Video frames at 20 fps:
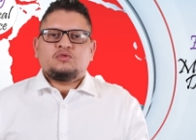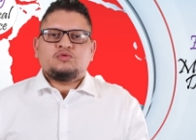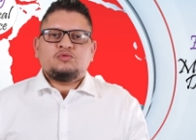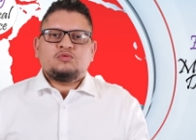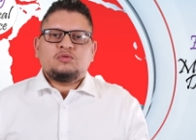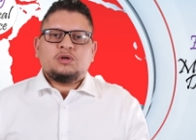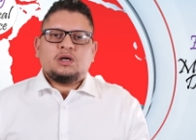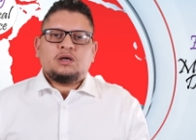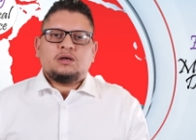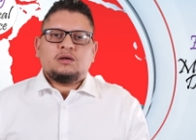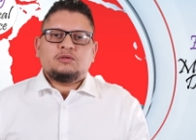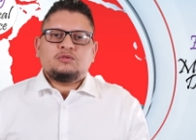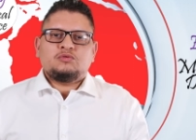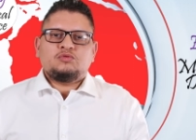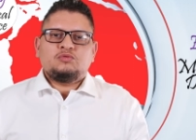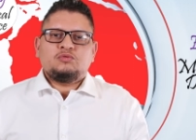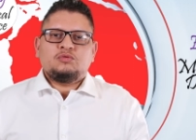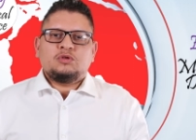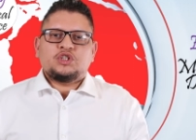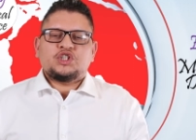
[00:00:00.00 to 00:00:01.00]
to uh,
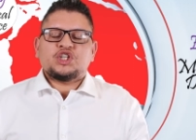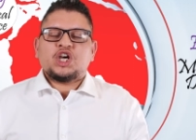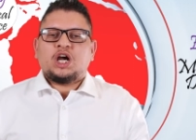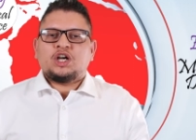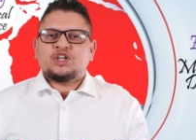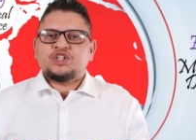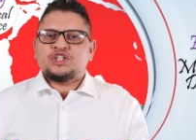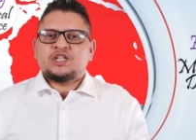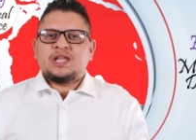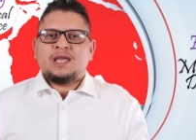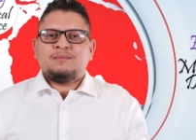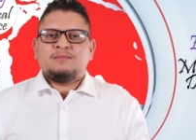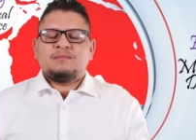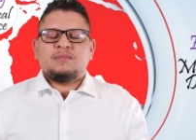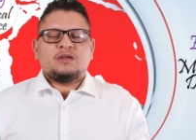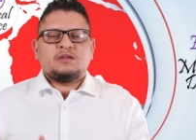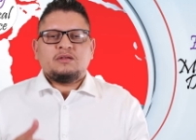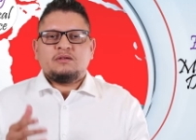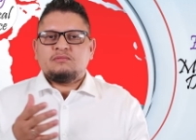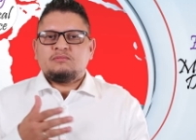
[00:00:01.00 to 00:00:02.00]
to charge
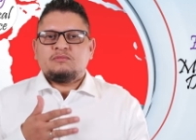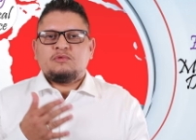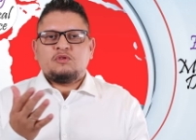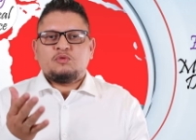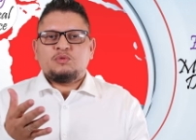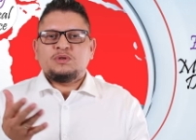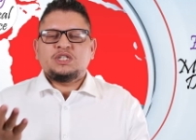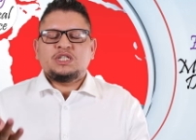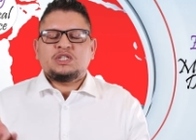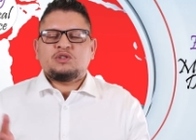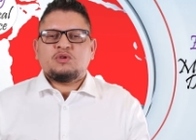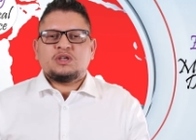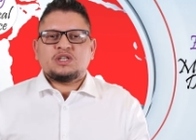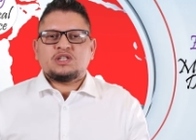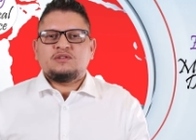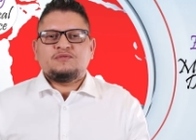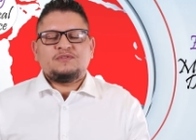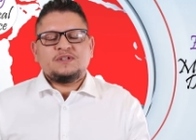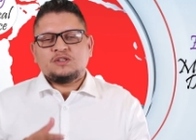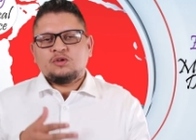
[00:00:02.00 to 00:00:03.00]
them um, the
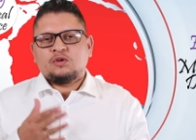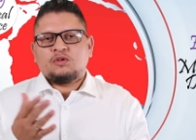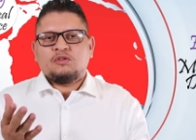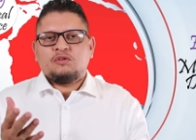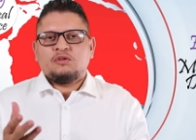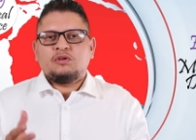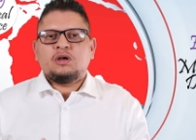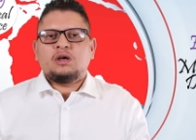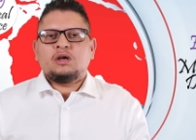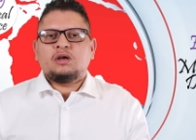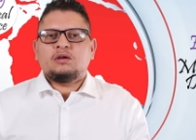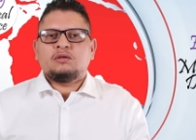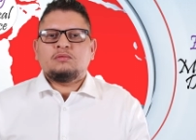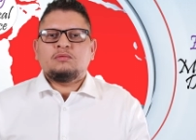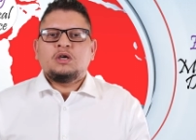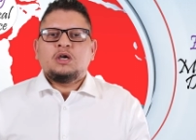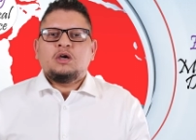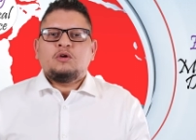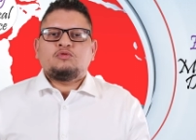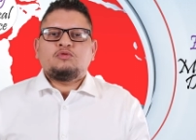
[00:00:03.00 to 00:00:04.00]
registration fees or the uh,
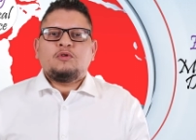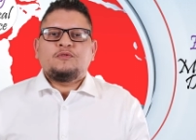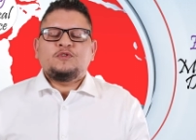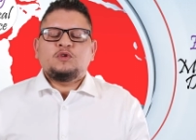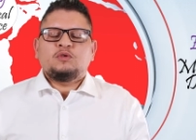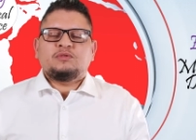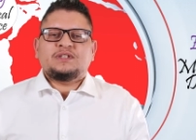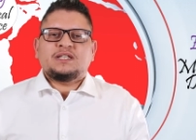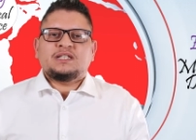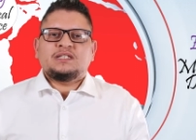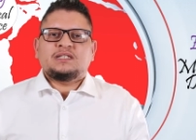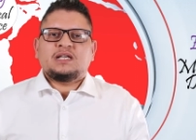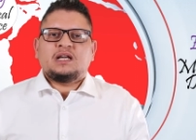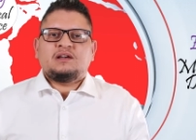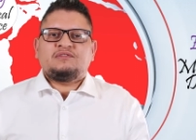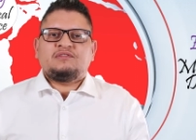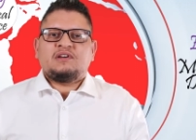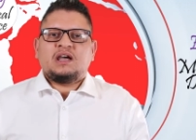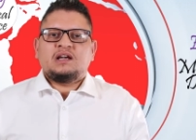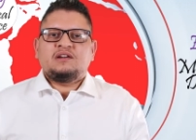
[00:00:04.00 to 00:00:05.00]
review of
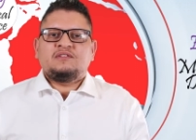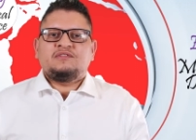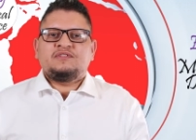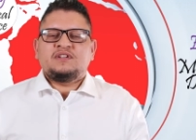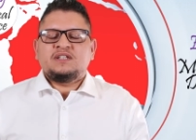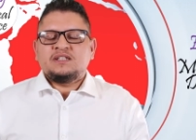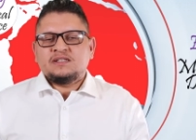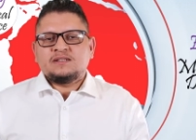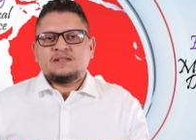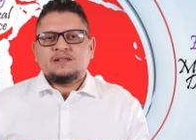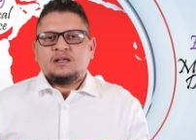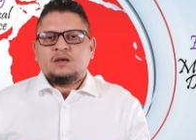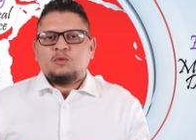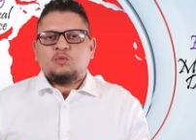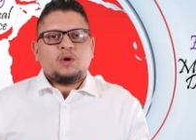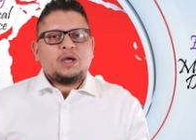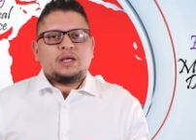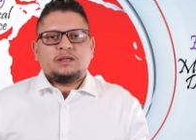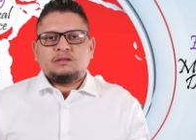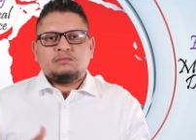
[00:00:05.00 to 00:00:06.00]
technical file fees
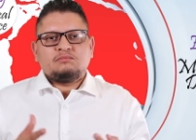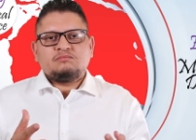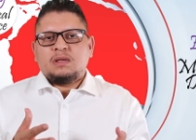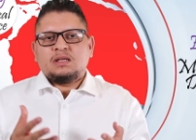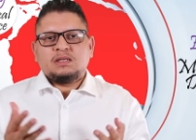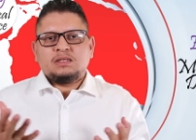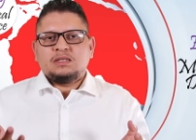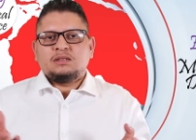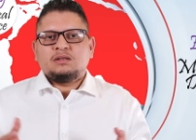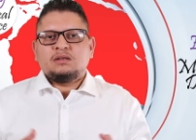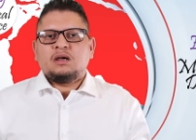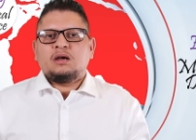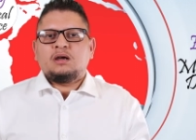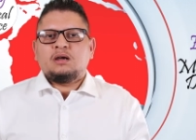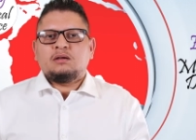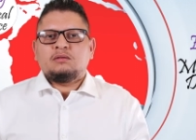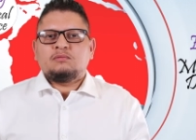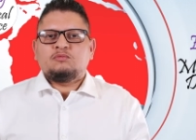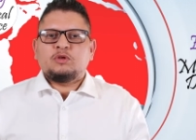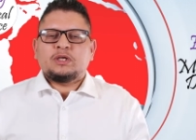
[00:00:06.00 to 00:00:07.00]
when mainly
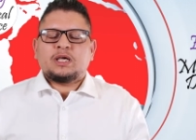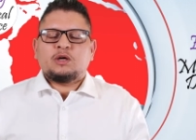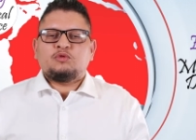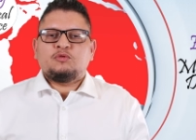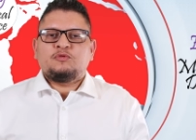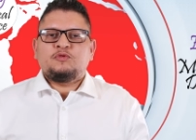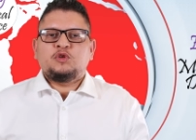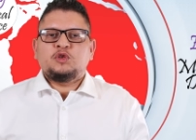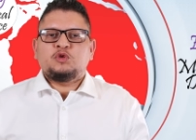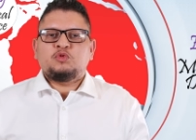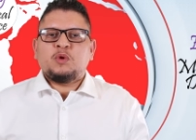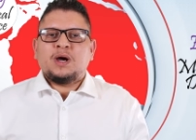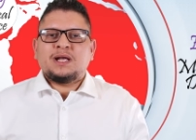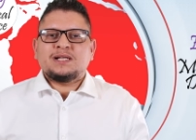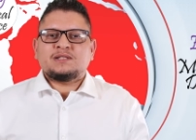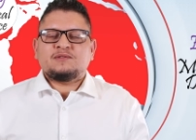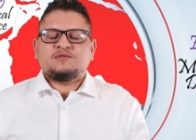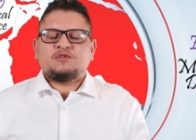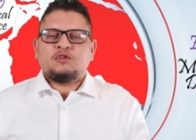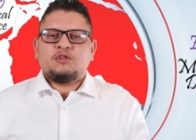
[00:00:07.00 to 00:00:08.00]
uh, we can review it
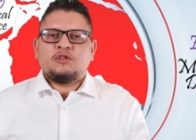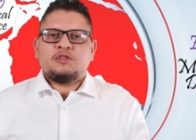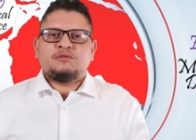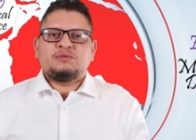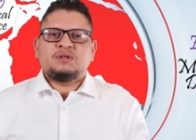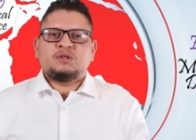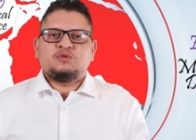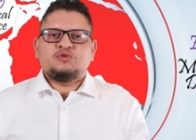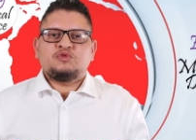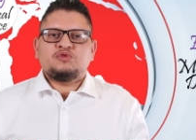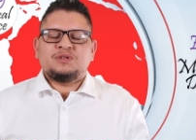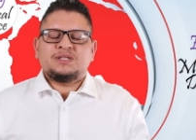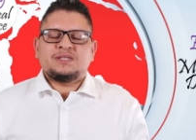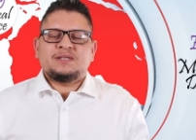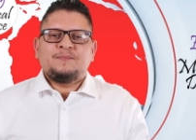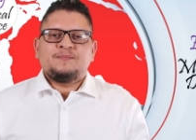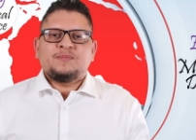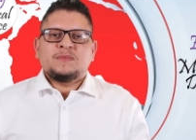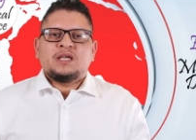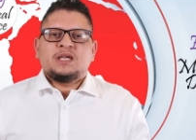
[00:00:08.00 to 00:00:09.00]
once for the three countries.